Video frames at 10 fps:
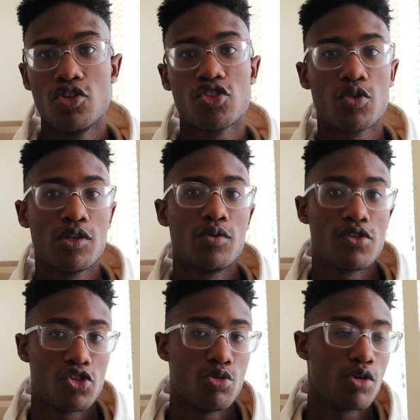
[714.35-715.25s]
Usually we do
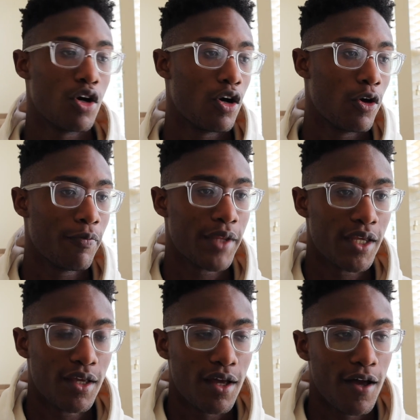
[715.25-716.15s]
a Zoom call
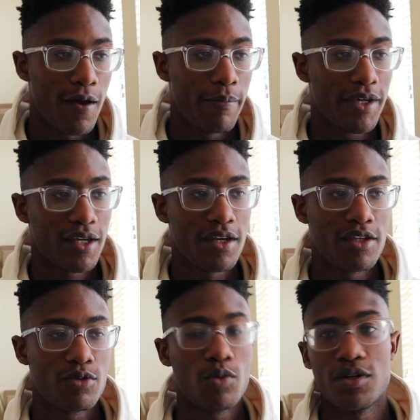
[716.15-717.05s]

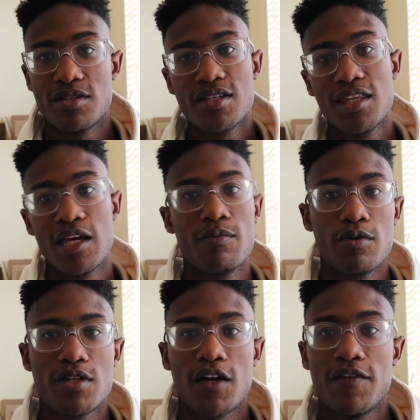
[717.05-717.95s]
because we want to see them. We
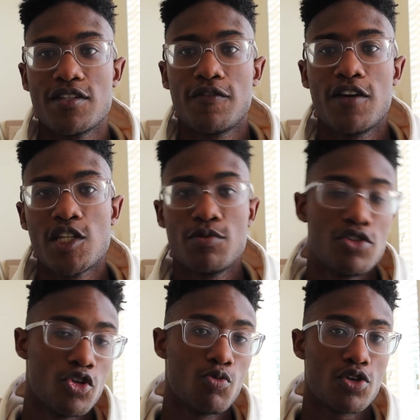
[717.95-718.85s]
want to talk face to face, but
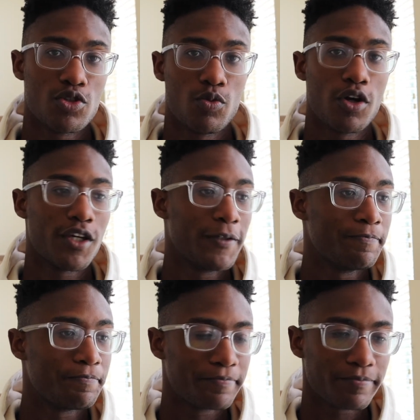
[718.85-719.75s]
Zoom wasn't working.